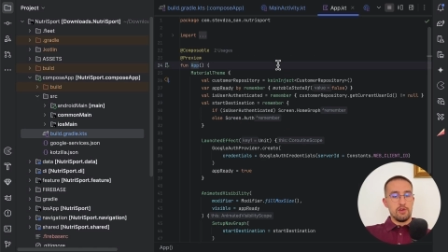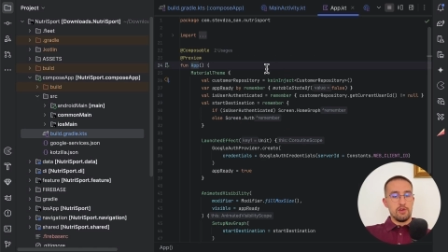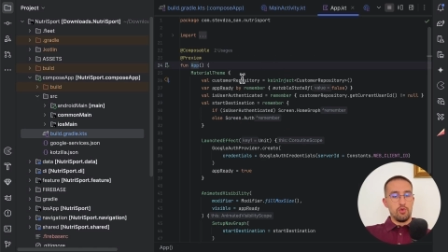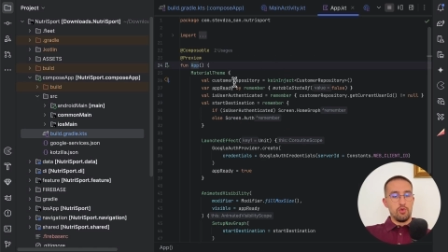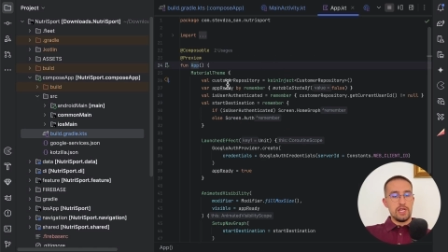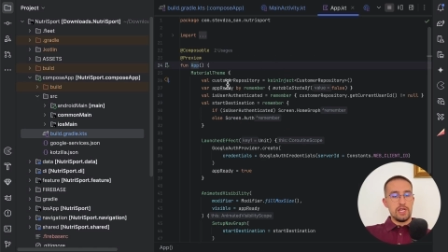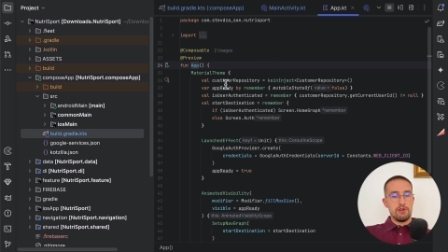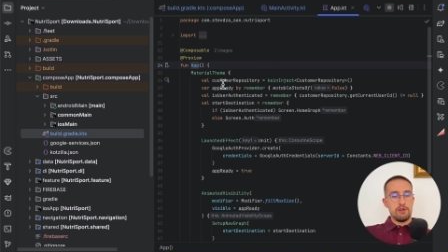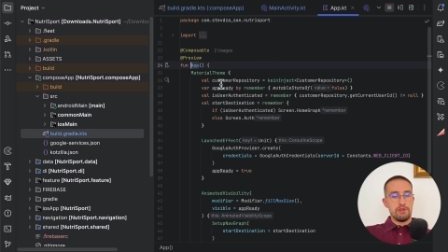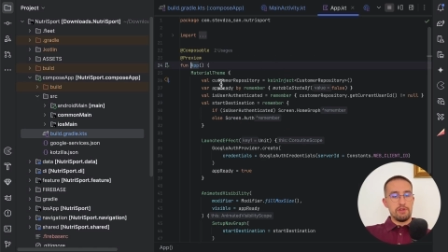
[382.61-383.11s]

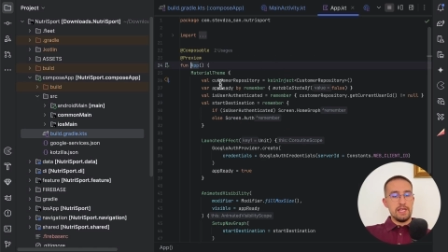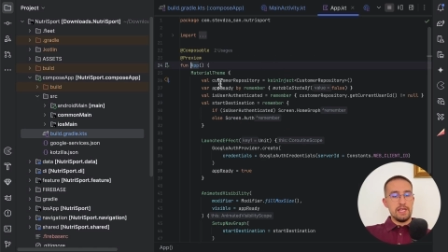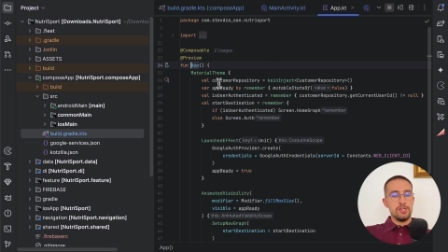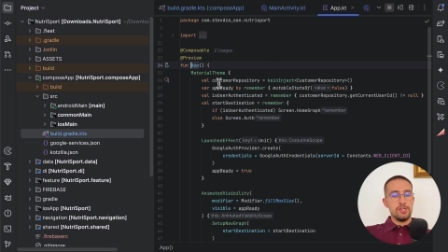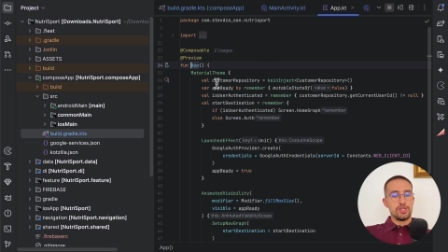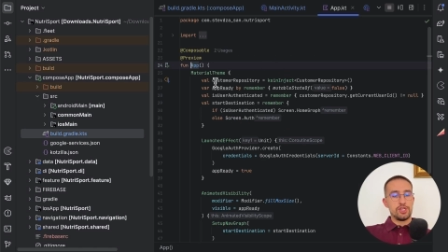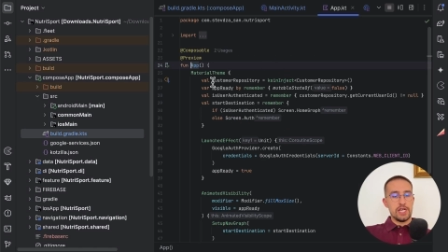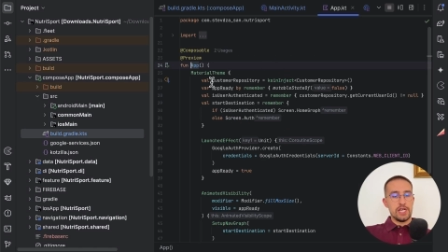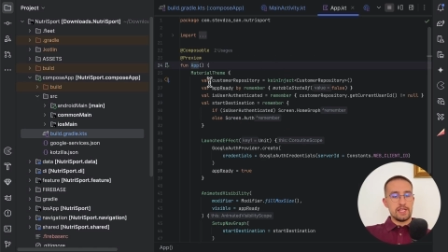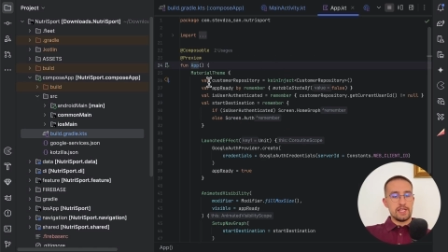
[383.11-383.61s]
we are
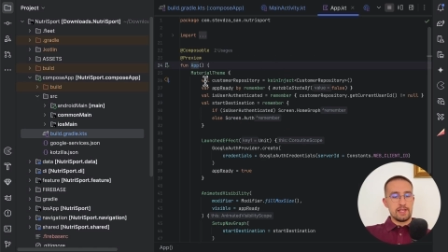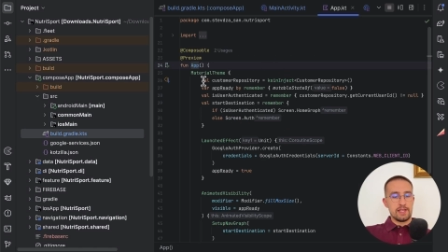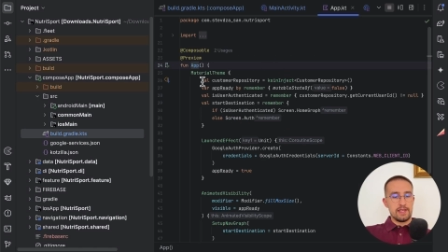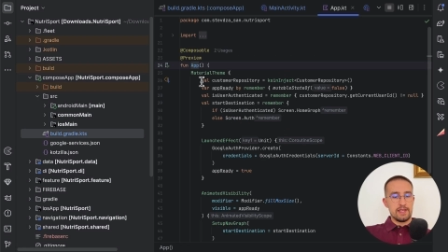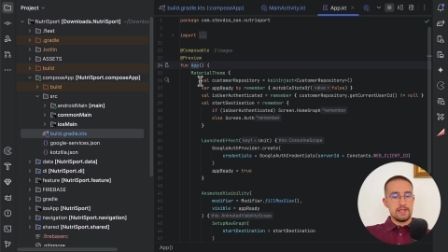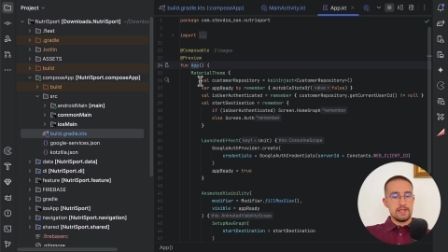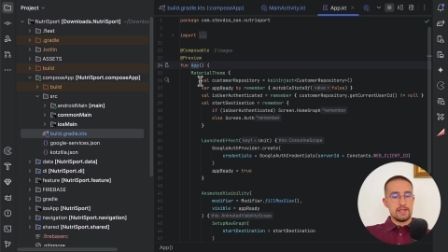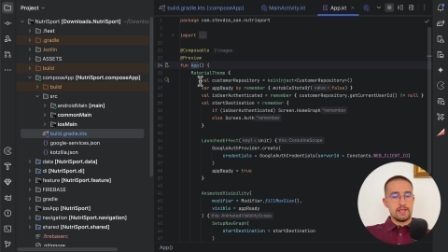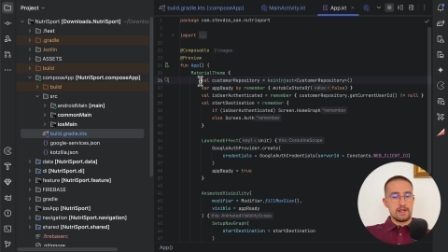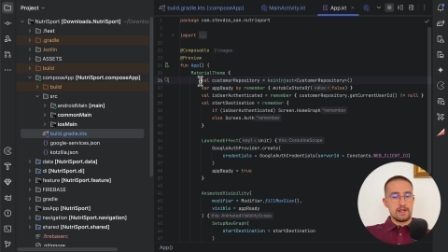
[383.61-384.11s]
injecting
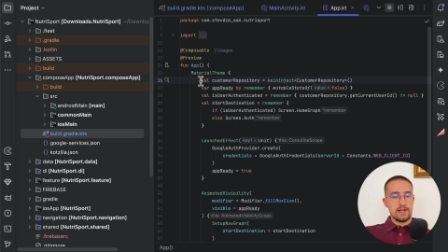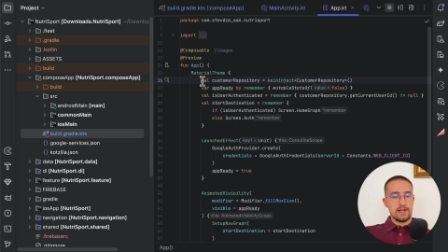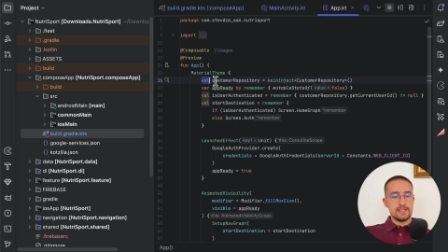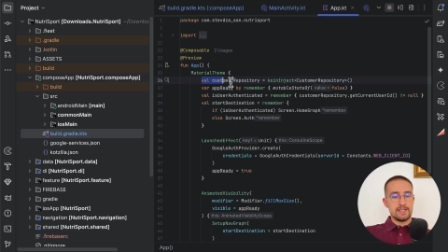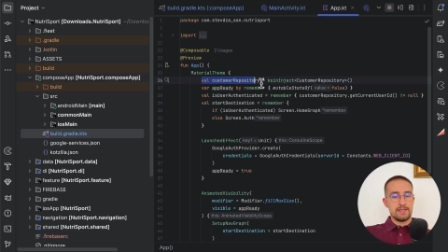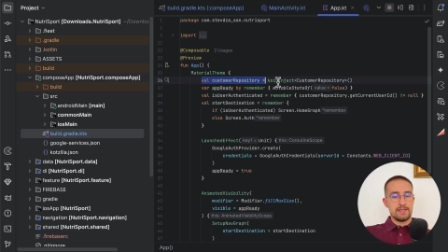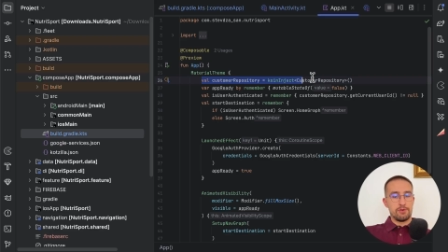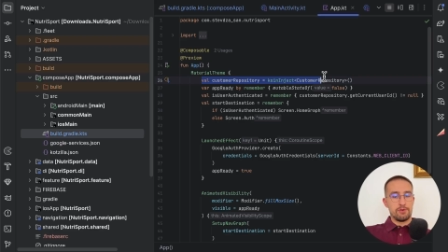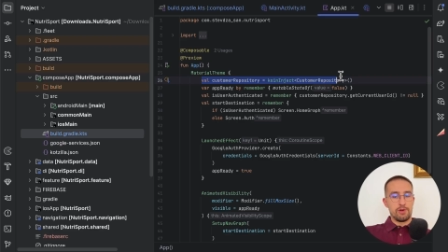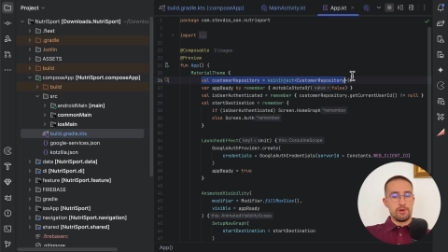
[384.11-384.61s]
that
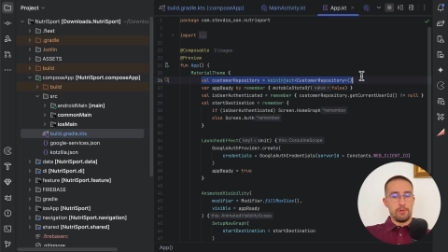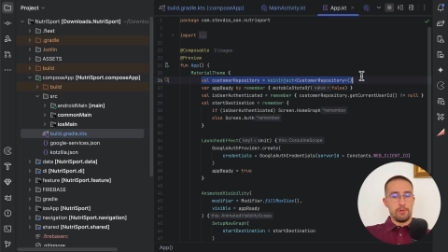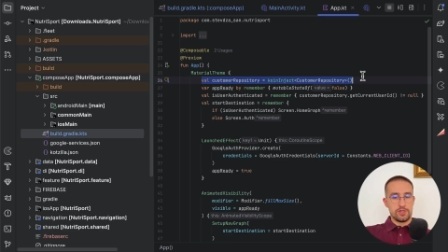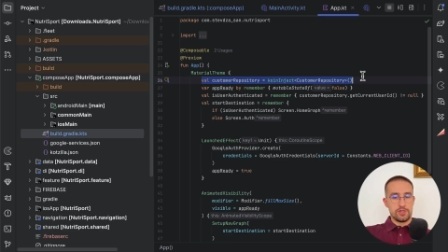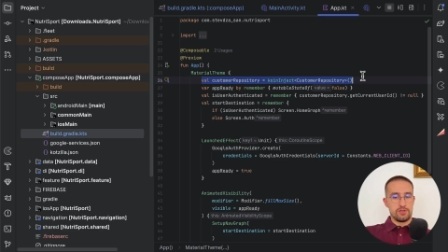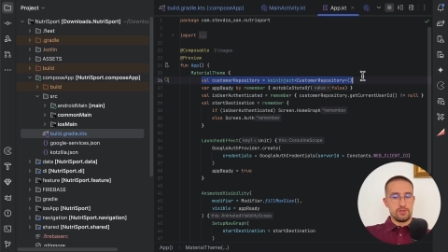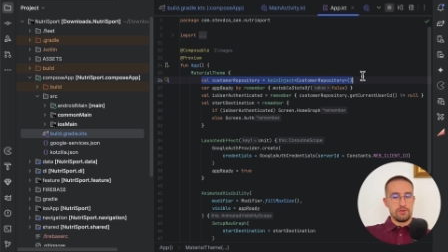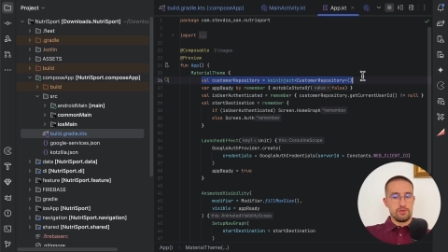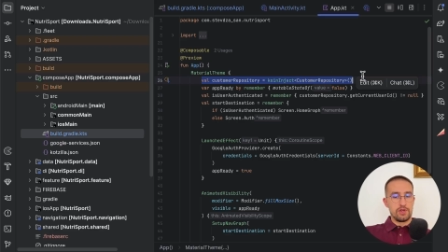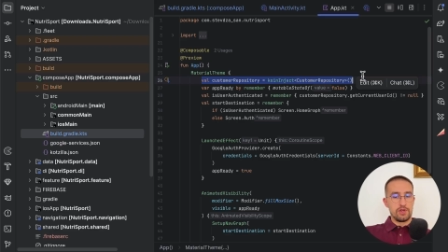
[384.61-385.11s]
customer
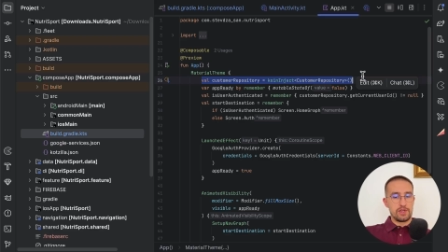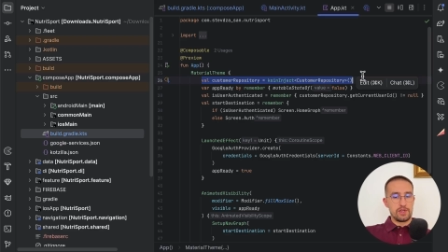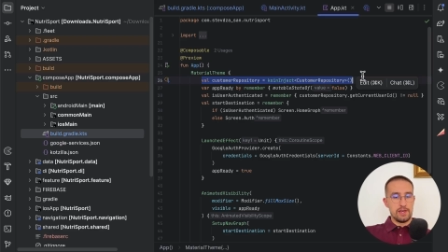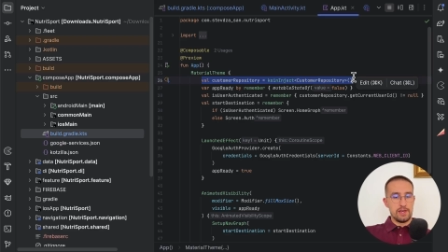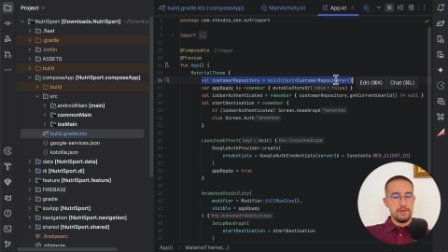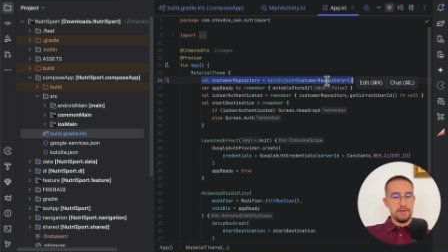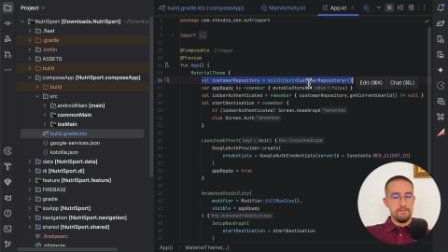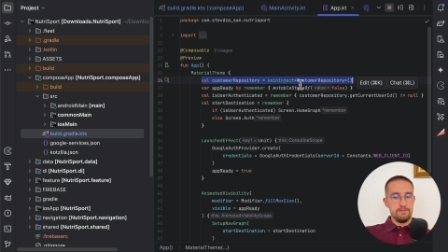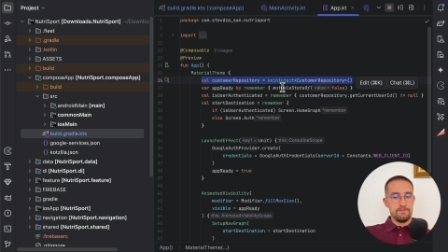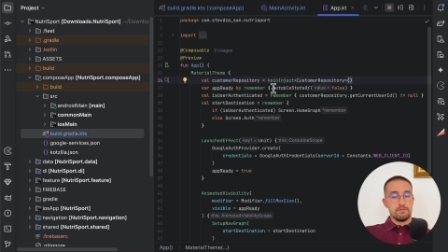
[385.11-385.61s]
repository,
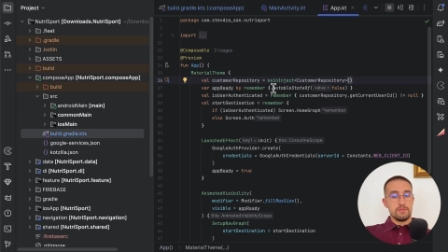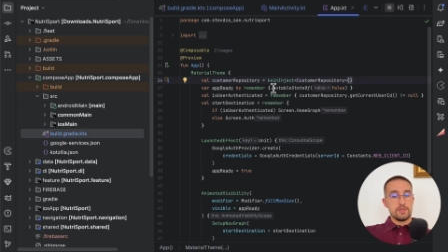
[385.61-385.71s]
okay?